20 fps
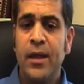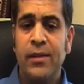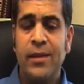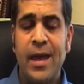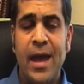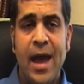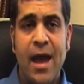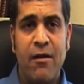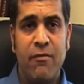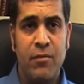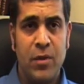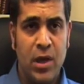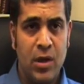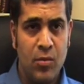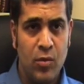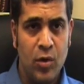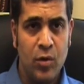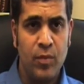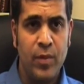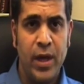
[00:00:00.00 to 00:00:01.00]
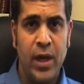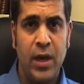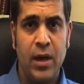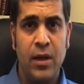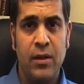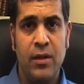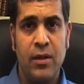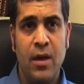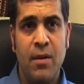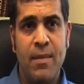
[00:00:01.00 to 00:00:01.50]
They have minimal
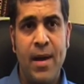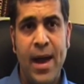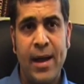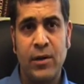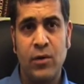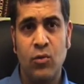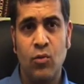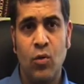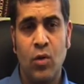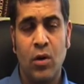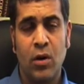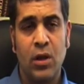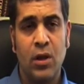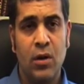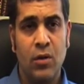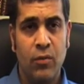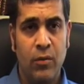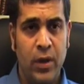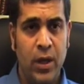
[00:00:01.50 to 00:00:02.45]
pain and they're back to work in a